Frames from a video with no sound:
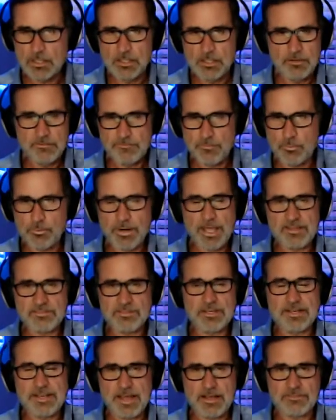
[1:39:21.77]
Ford
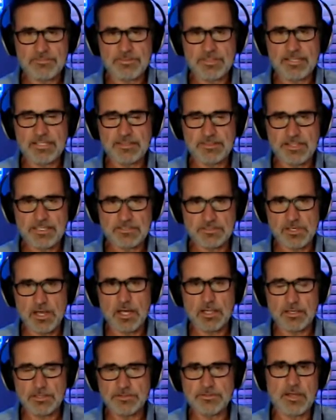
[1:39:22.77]
hasn't announced anything
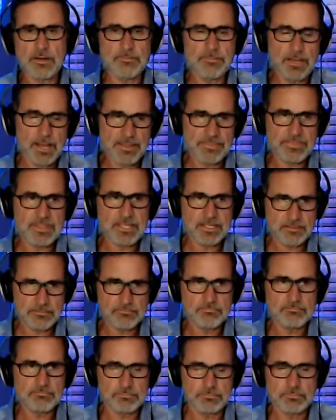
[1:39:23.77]
solid yet, but I think
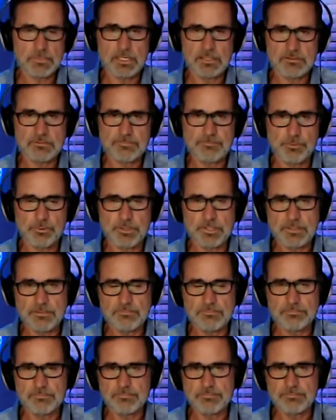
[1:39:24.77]
it's
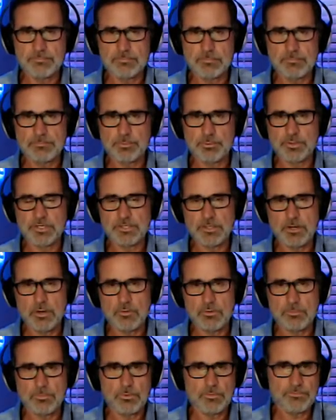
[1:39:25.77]
pretty
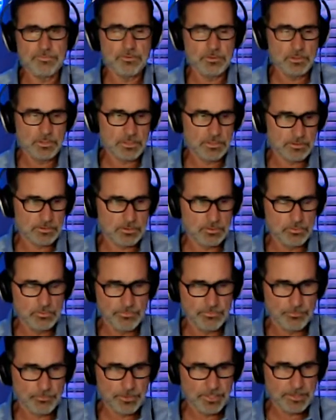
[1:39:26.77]
notable if you look at the
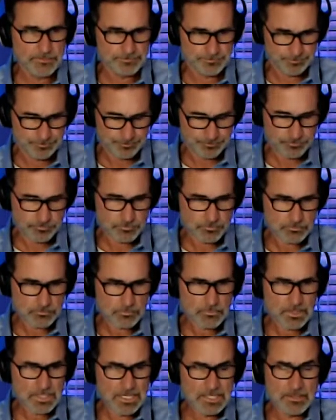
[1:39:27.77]
2.3
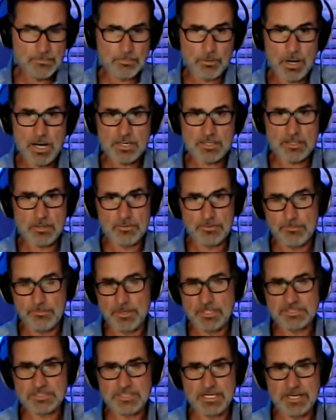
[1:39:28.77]
and the Bronco and the
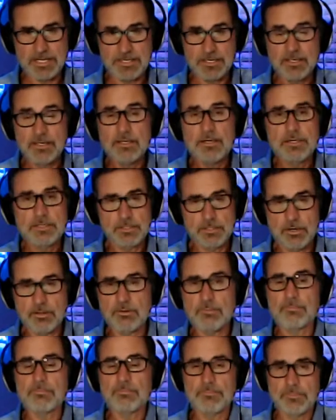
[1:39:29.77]
Mustang.
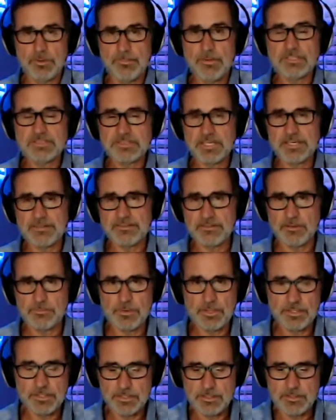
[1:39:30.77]
The Mustang's getting
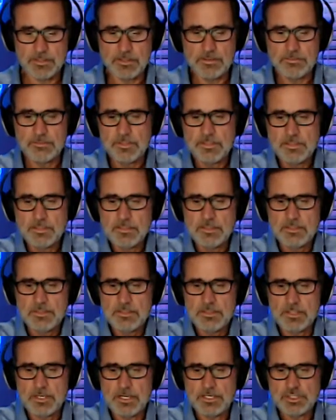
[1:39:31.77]
ready to get a
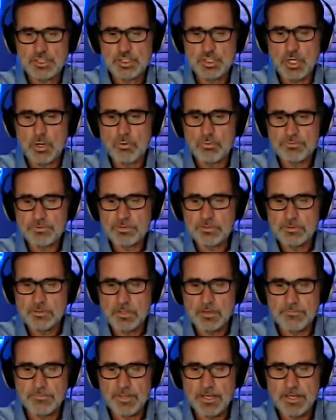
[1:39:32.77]
jolt
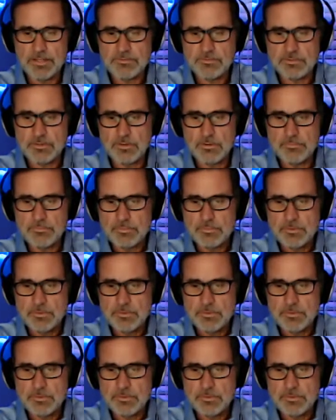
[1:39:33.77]
of that. So